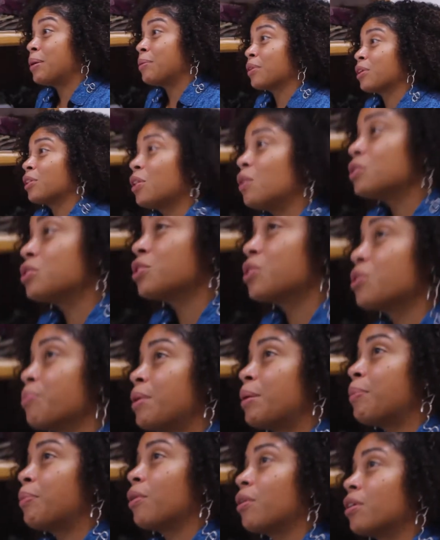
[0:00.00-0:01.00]
like the closer
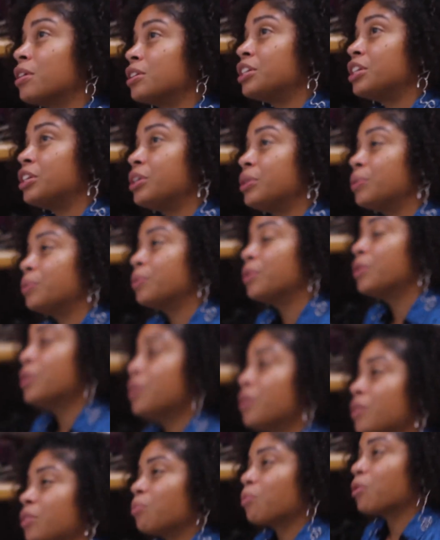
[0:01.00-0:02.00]
people are to you,
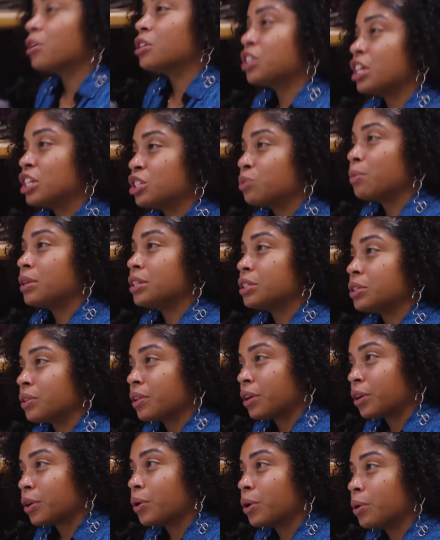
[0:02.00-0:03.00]
the more judgmental
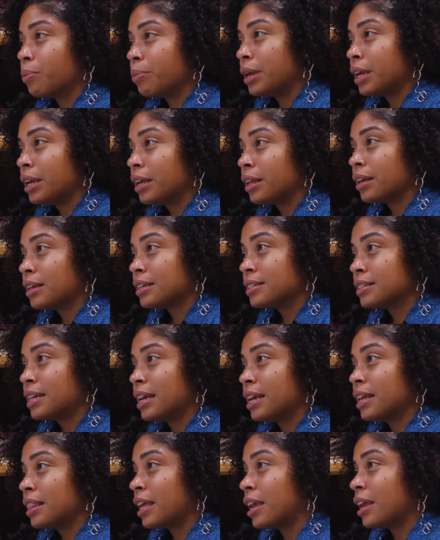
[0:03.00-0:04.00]
they're going to be. Because
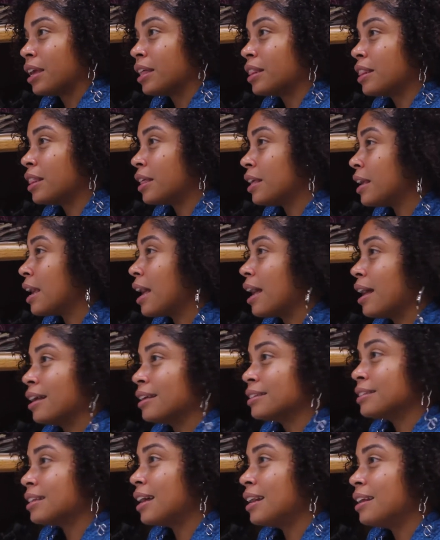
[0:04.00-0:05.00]

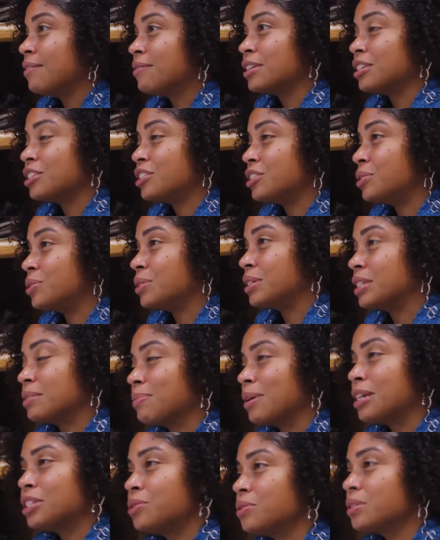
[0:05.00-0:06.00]
it's not even the students.
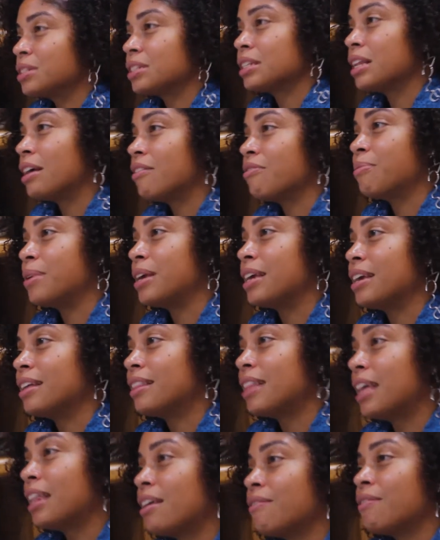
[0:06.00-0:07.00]
My students love me.
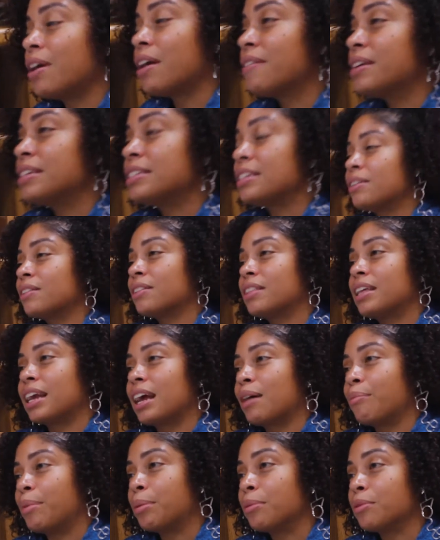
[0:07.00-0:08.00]
They love every single thing
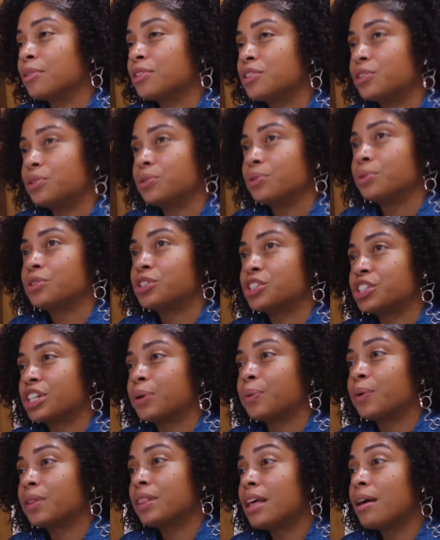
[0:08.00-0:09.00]
I'm able to share
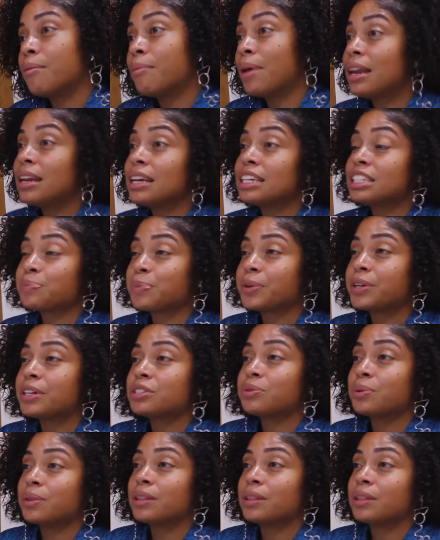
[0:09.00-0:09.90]
with them and experience with